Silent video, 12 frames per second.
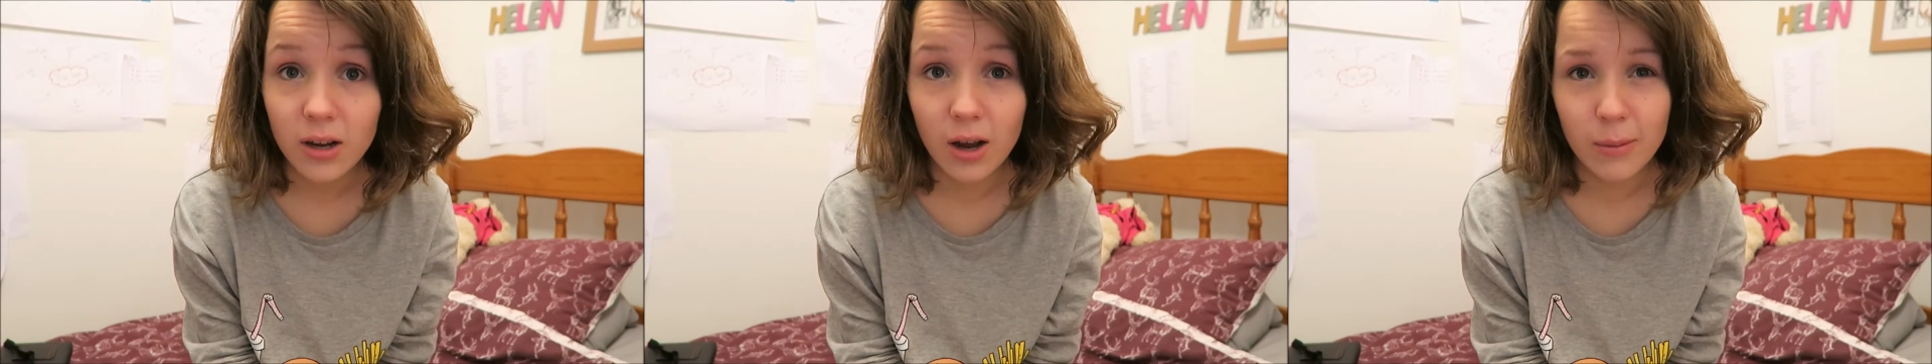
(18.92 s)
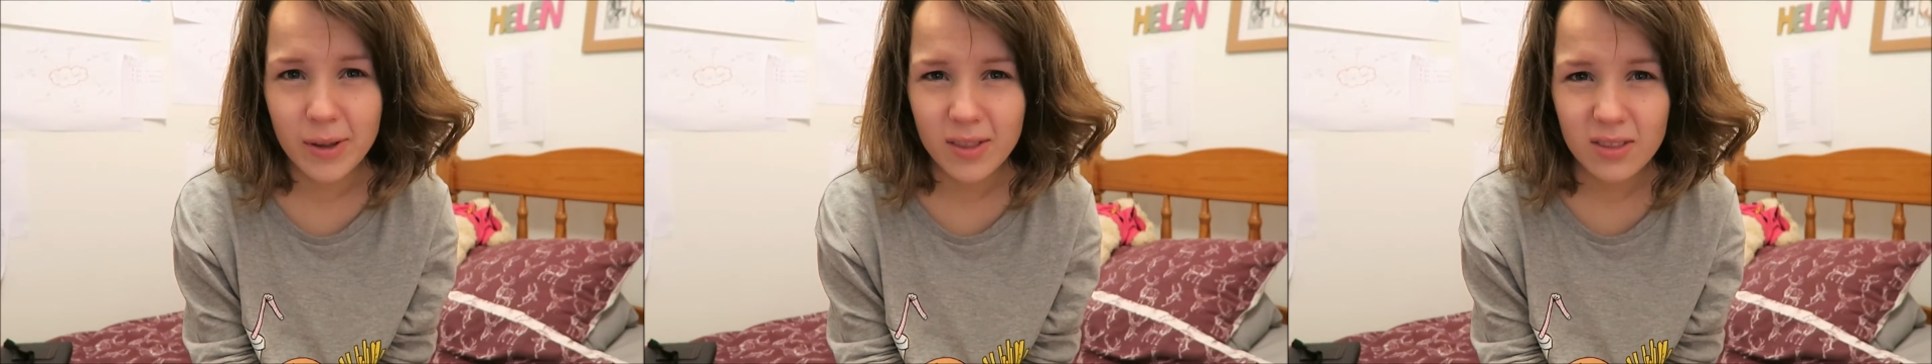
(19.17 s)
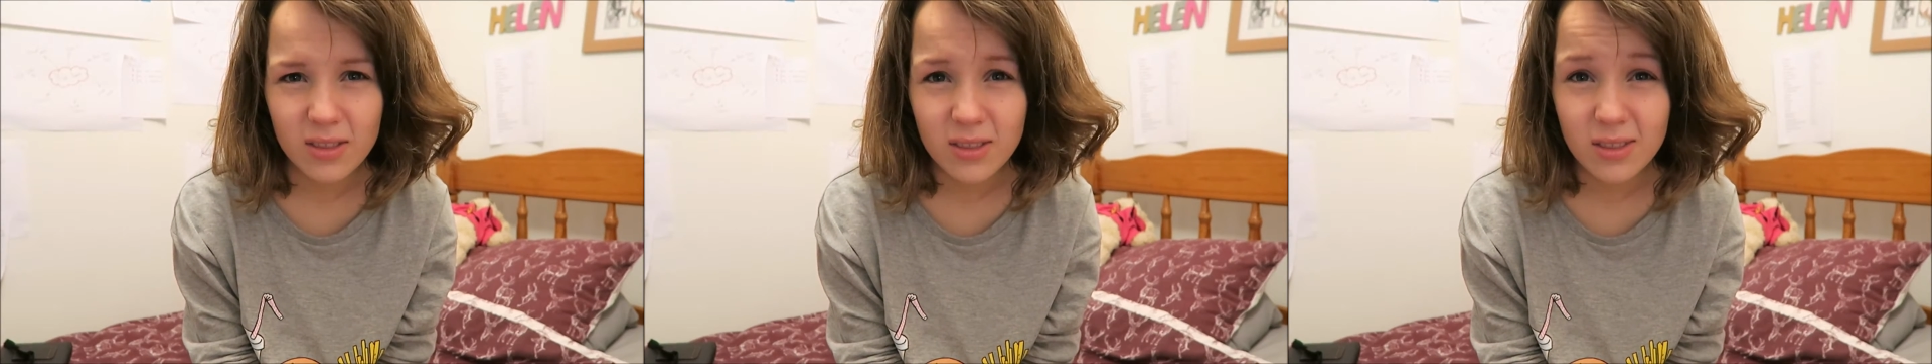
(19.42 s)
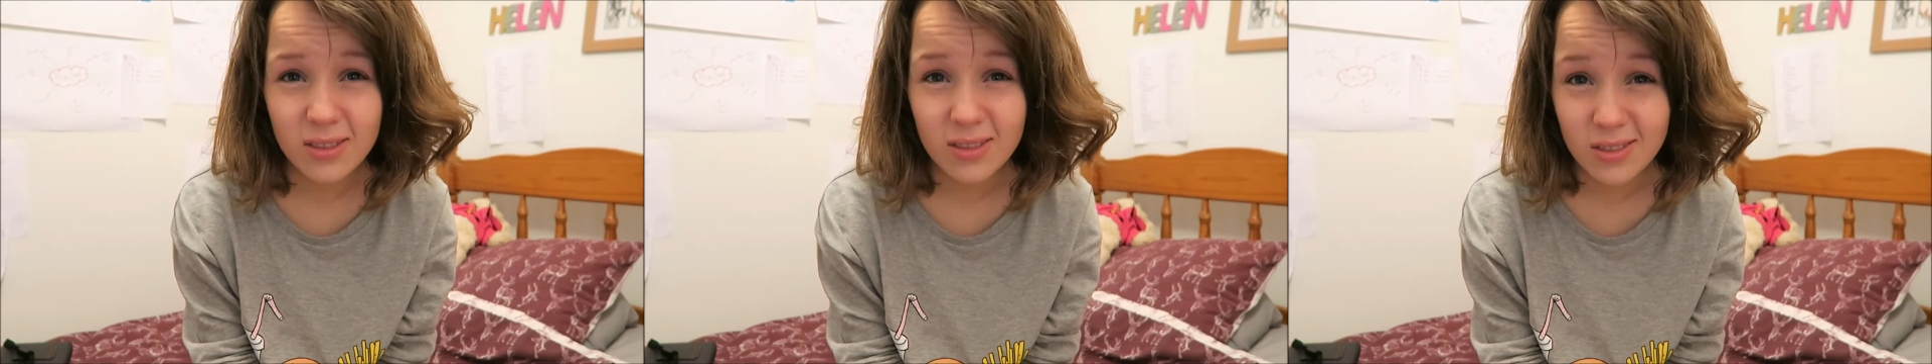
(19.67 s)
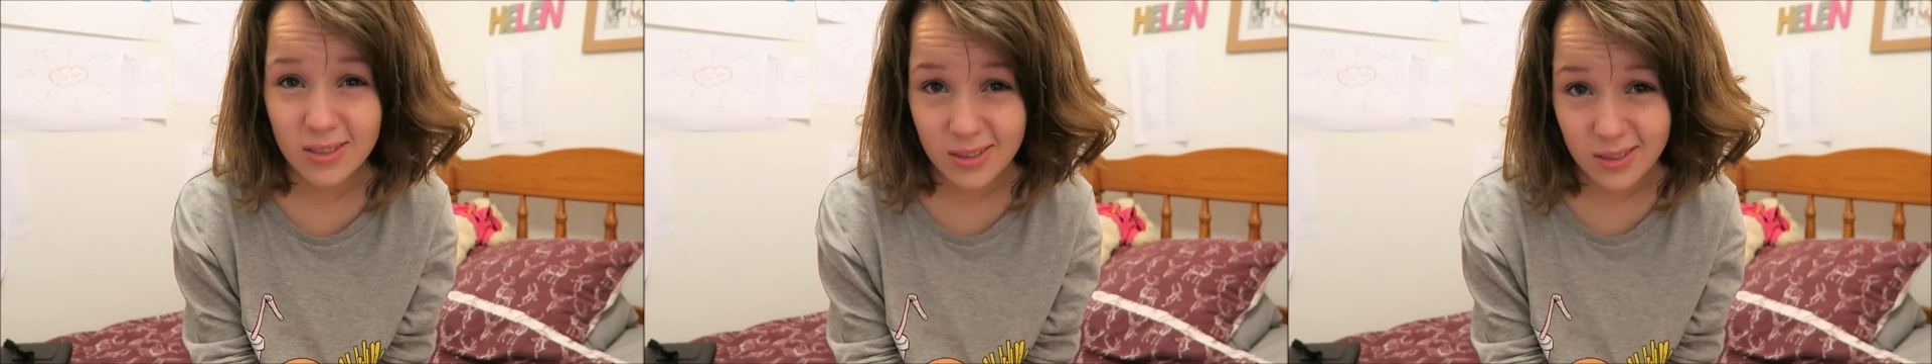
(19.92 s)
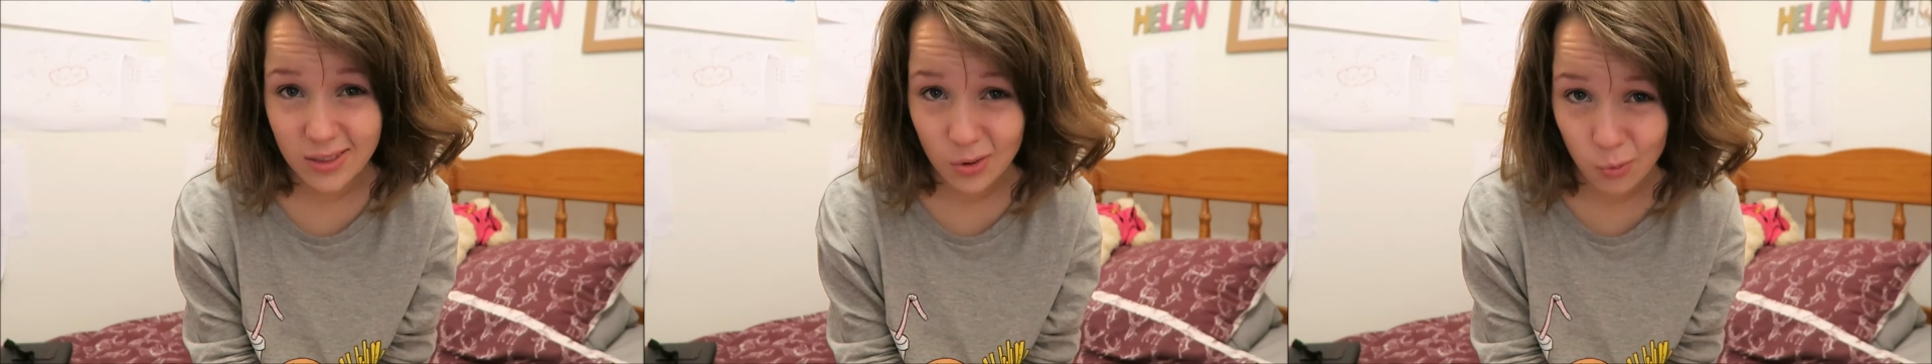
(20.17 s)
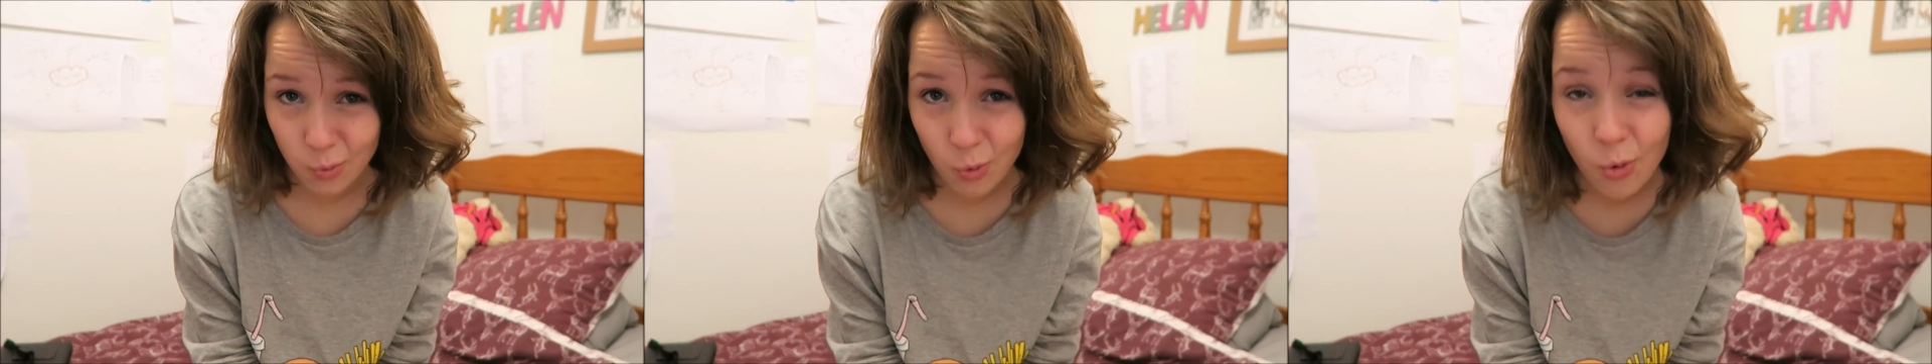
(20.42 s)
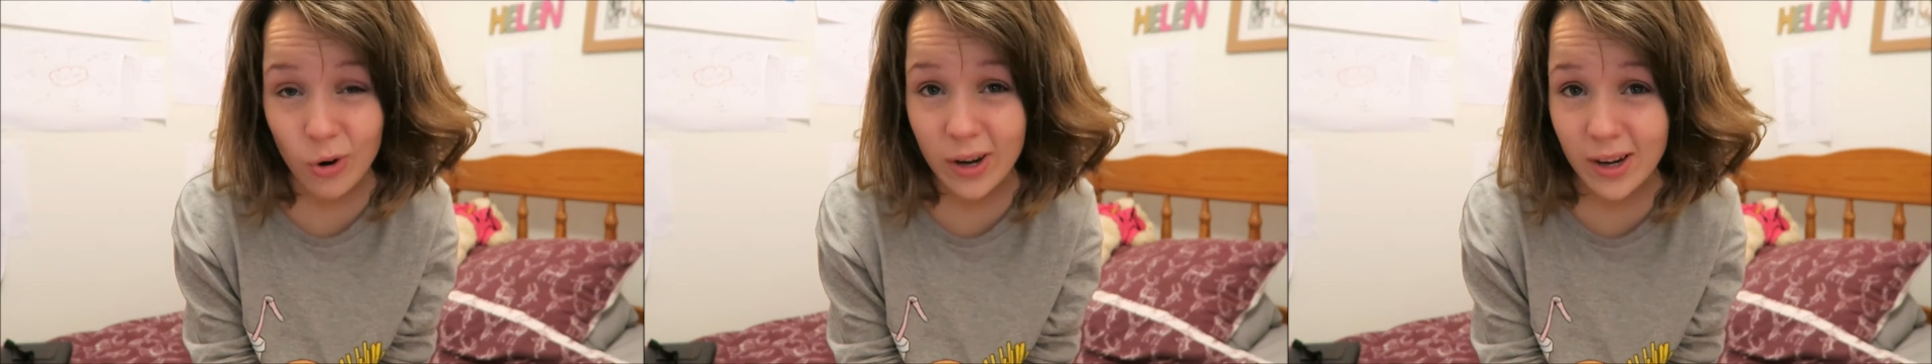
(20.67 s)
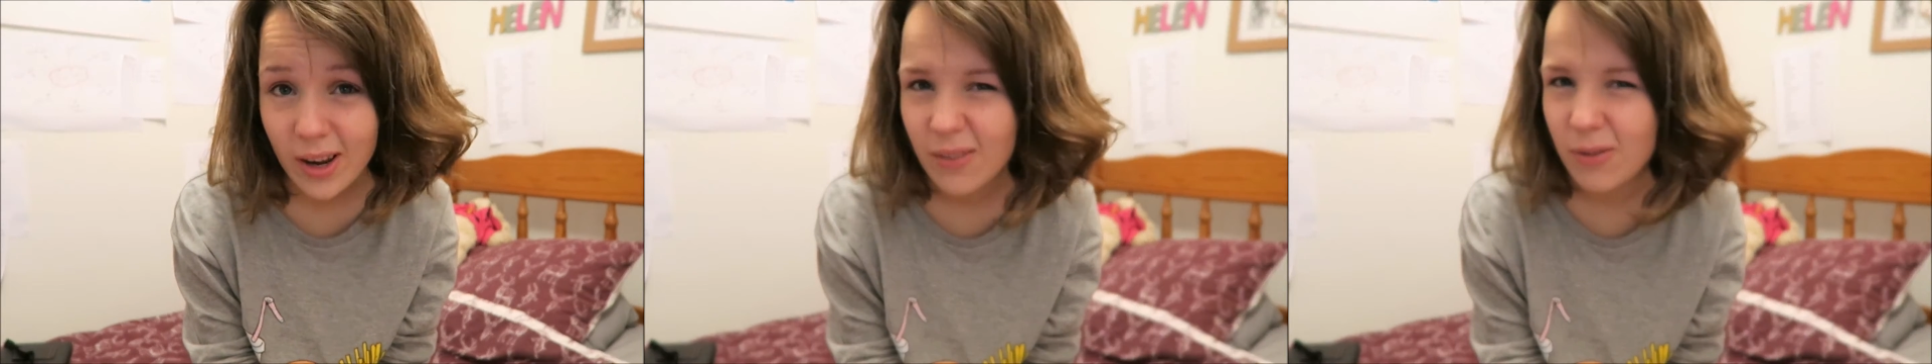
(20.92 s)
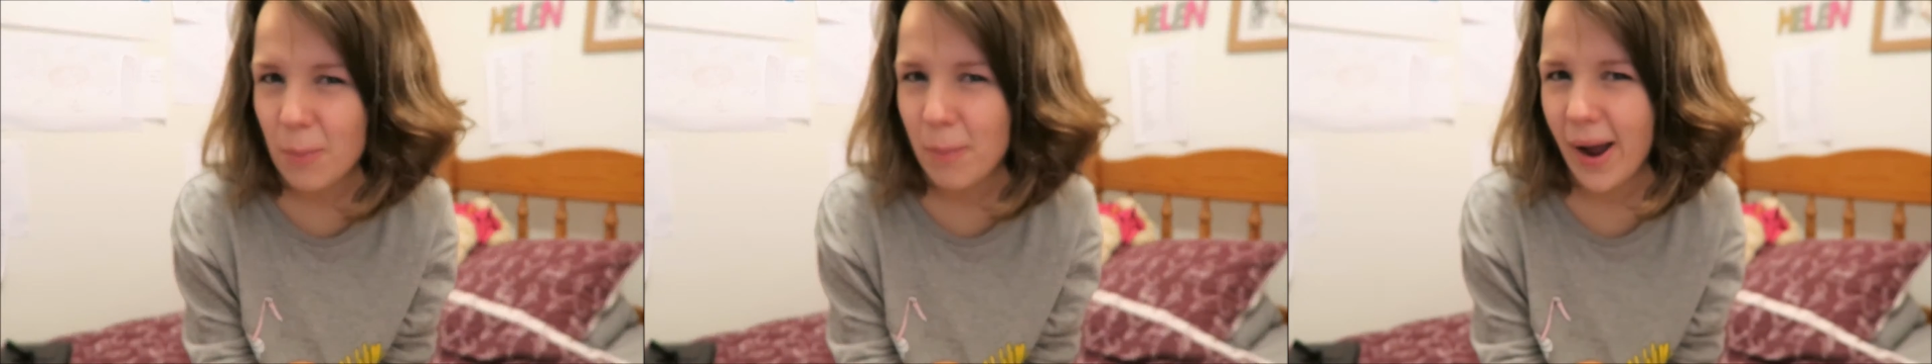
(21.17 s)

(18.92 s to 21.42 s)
I mean, the warning light for